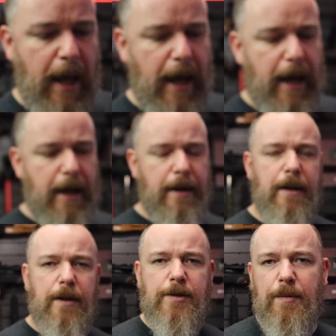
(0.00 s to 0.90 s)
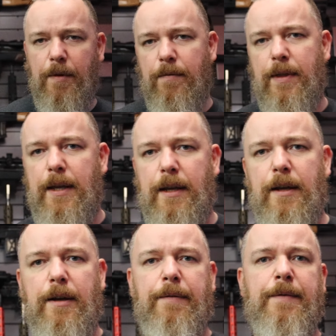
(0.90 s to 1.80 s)
And some of
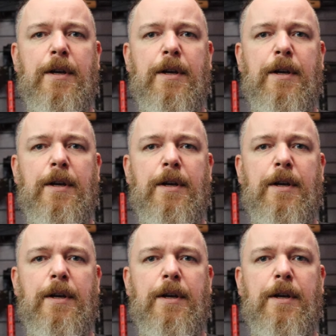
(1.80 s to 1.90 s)
the